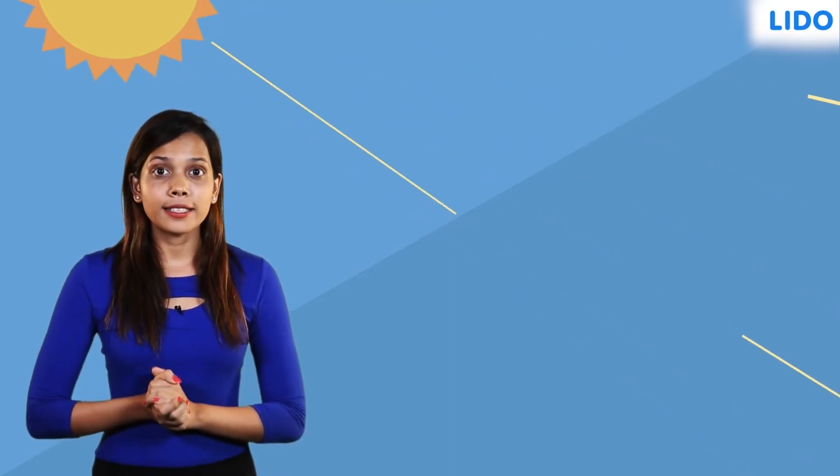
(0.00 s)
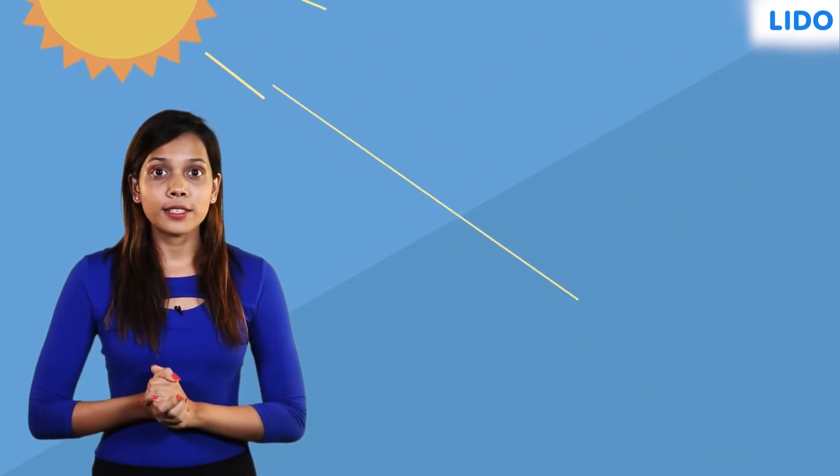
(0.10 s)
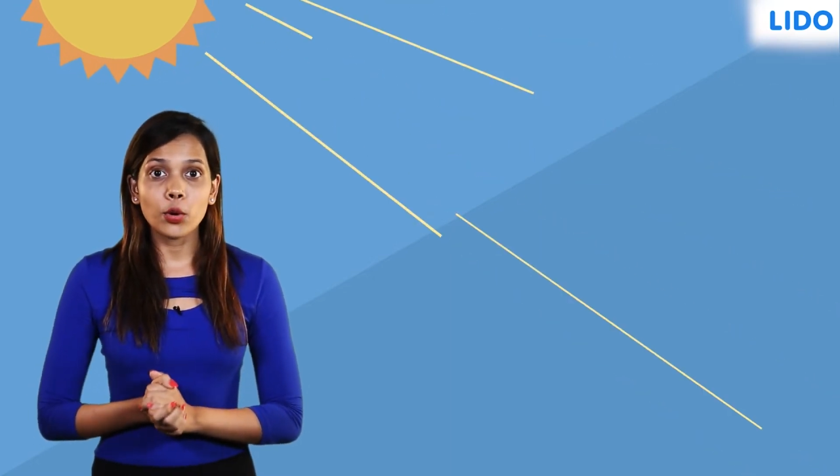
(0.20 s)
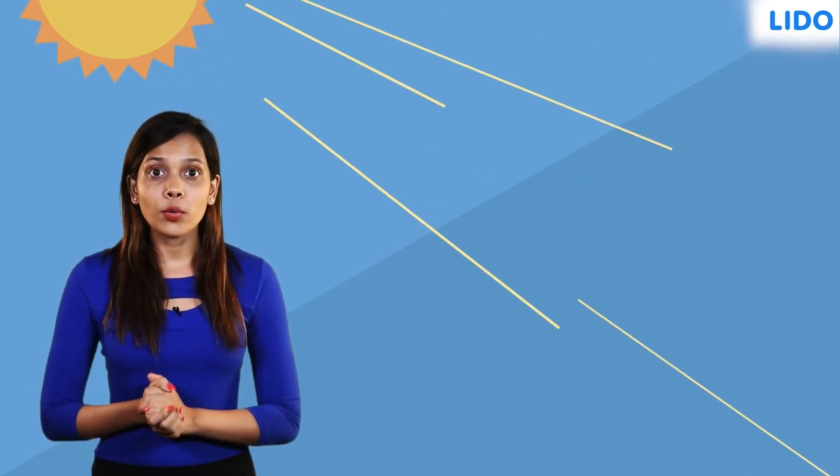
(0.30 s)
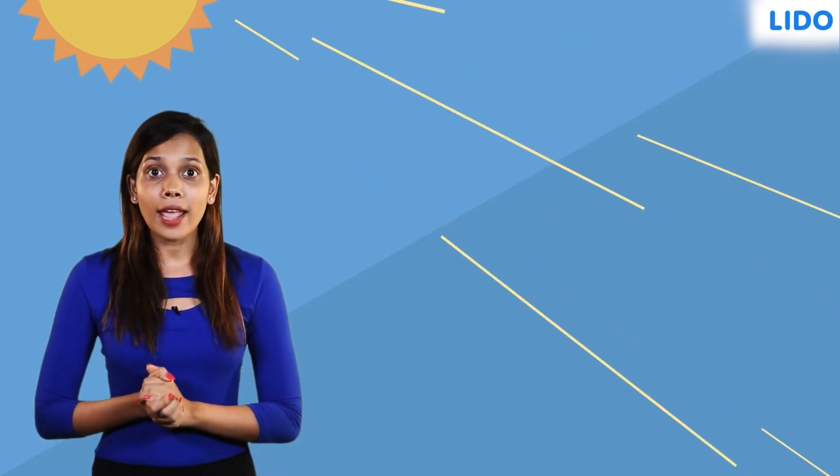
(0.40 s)

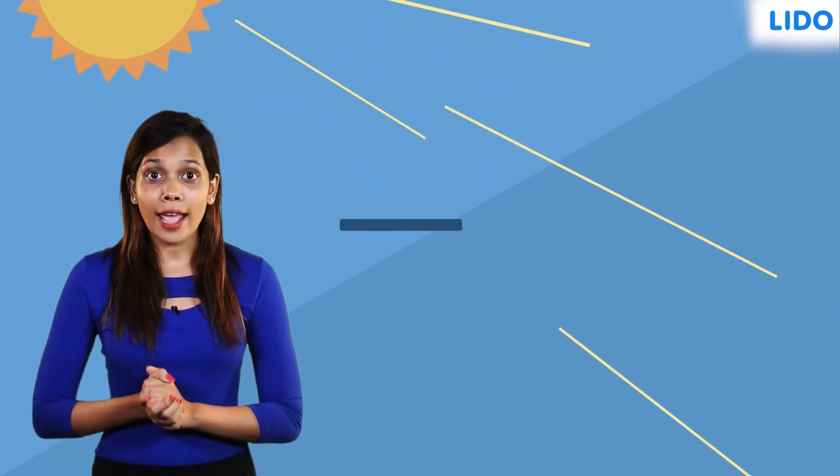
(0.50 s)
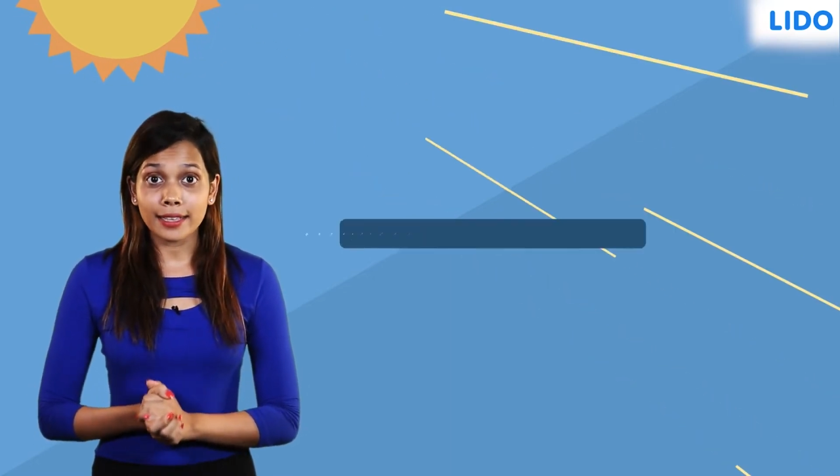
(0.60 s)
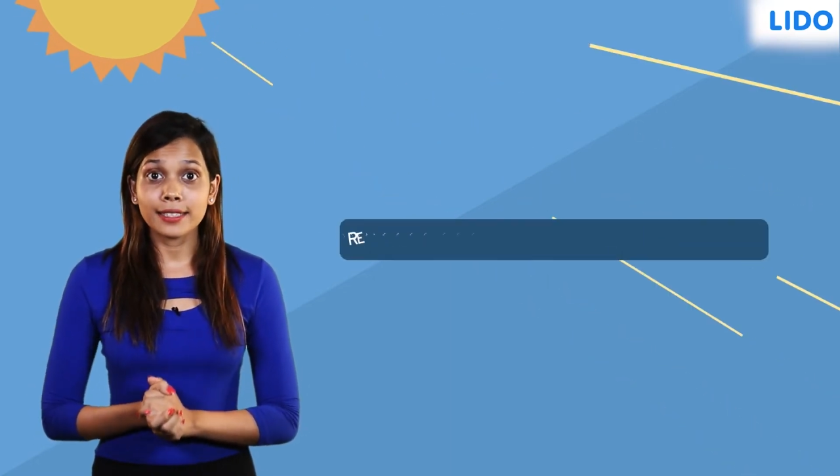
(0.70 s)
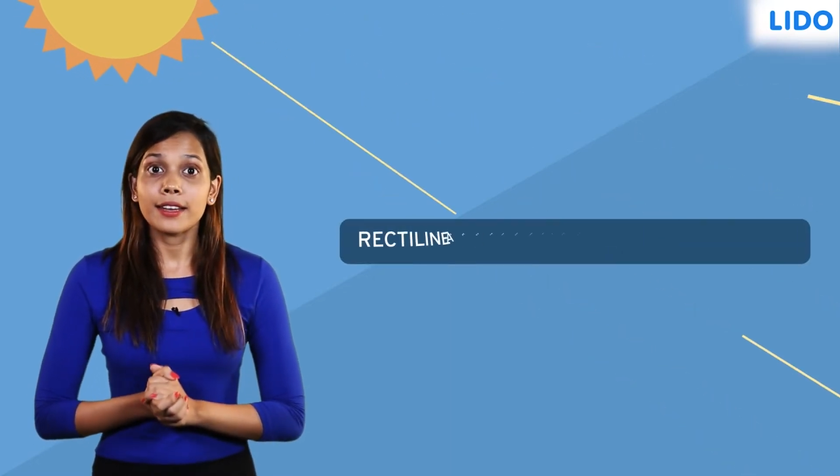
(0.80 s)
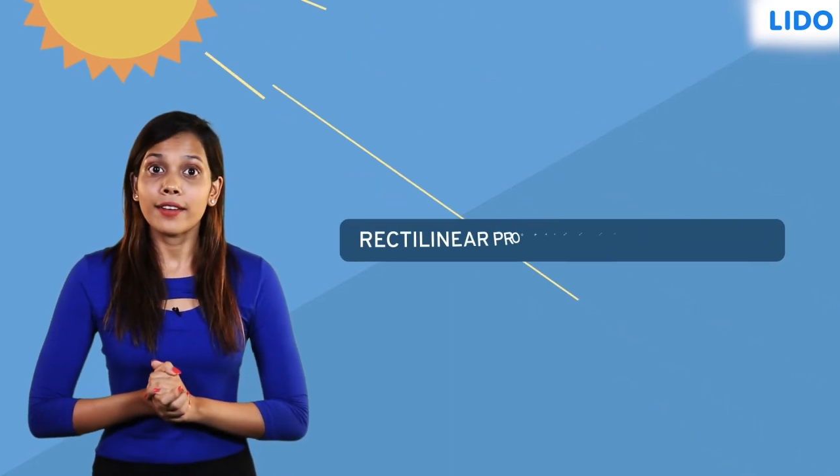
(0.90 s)
is known
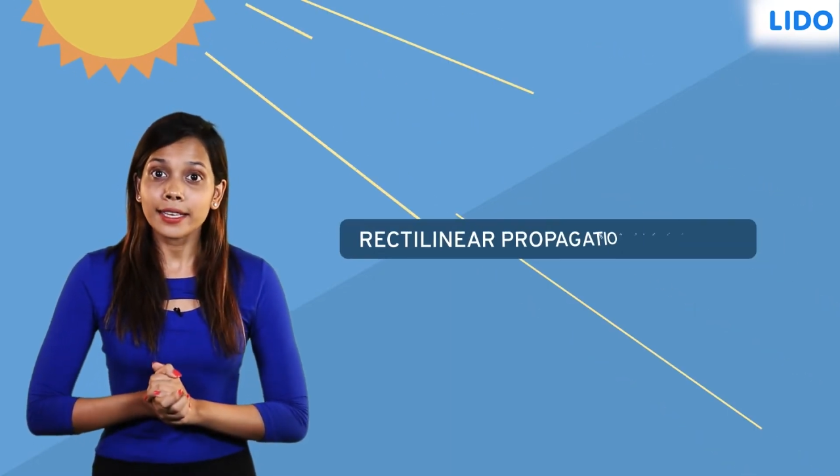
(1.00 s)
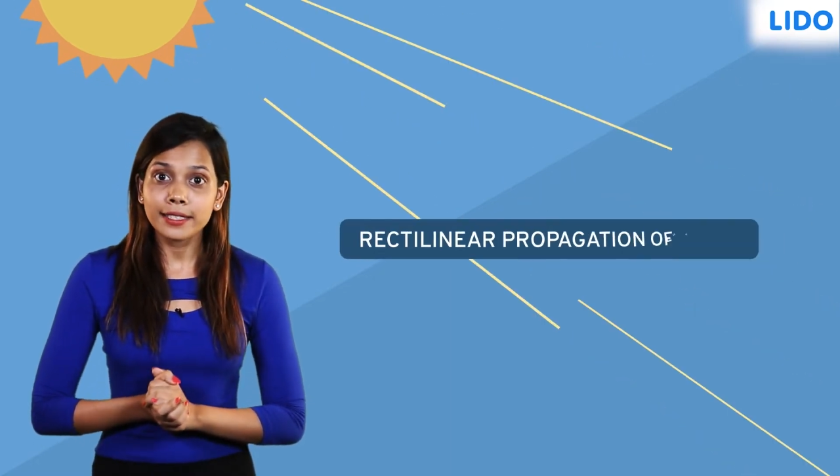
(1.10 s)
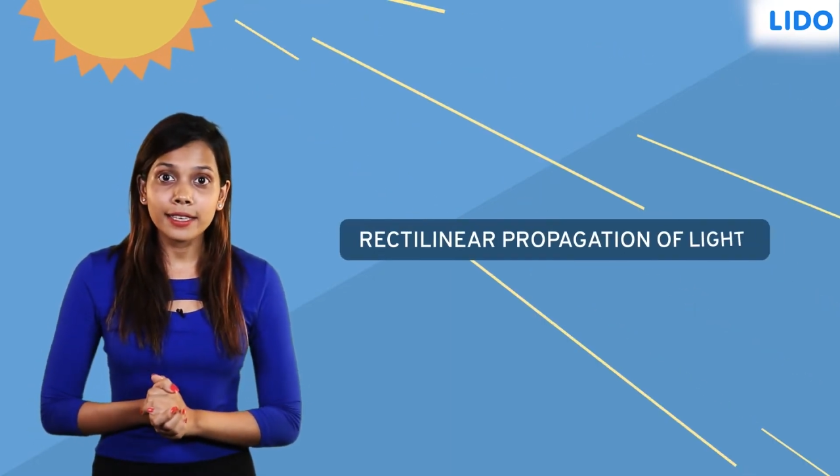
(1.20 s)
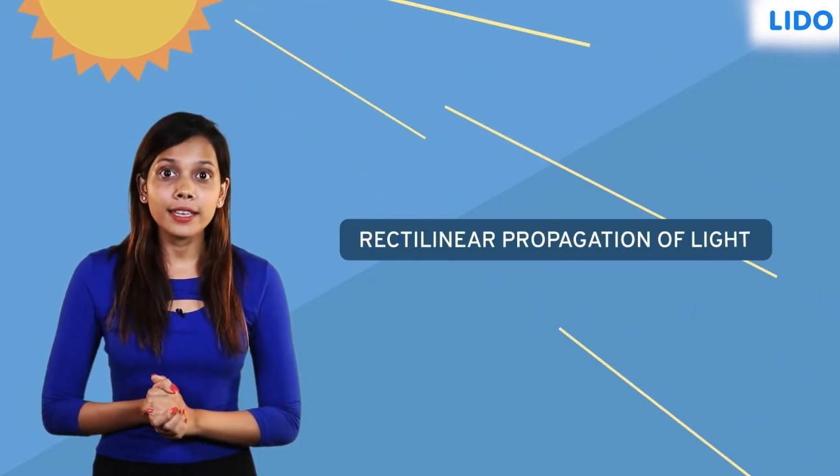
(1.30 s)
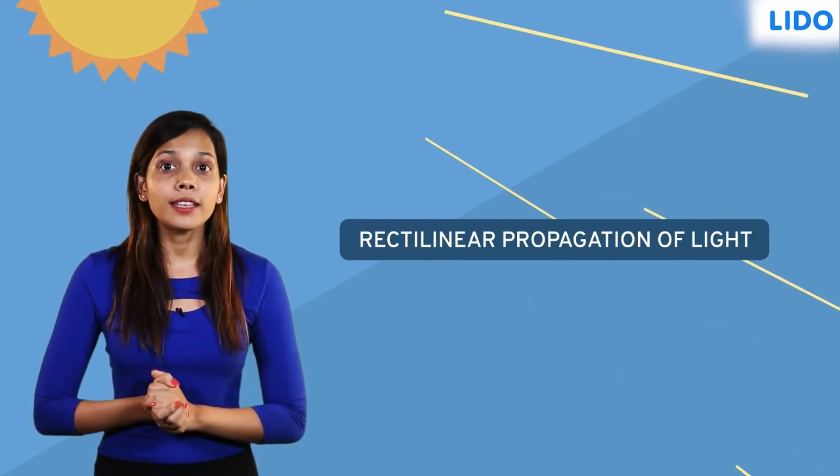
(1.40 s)
as the
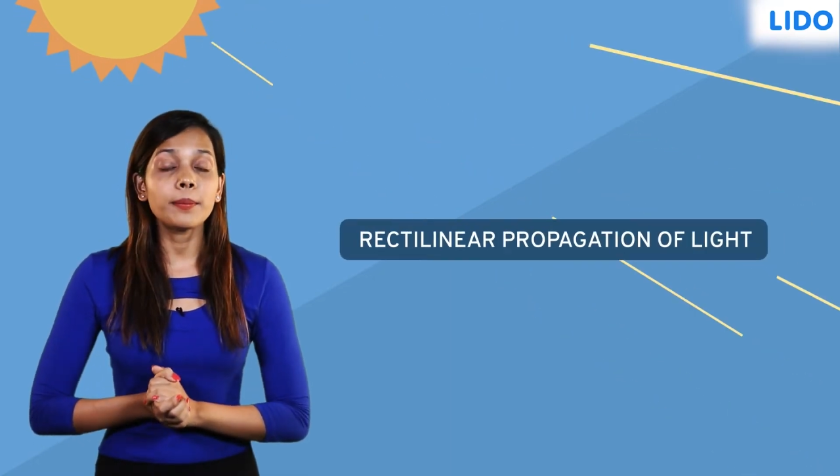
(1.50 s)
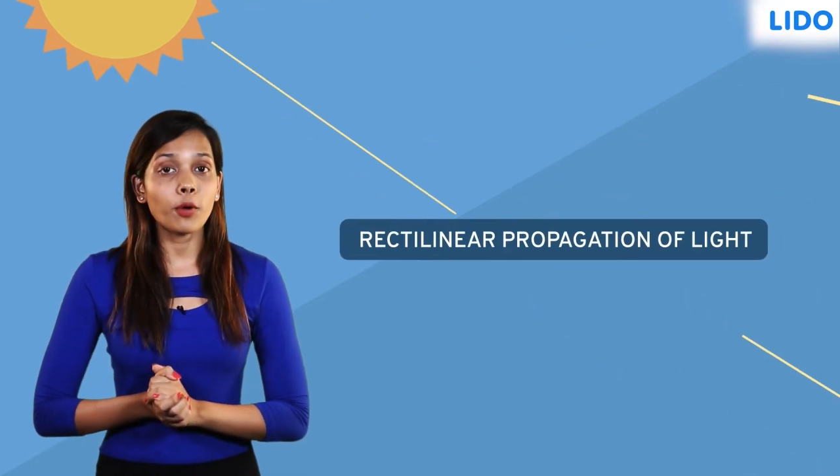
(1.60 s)
rectilinear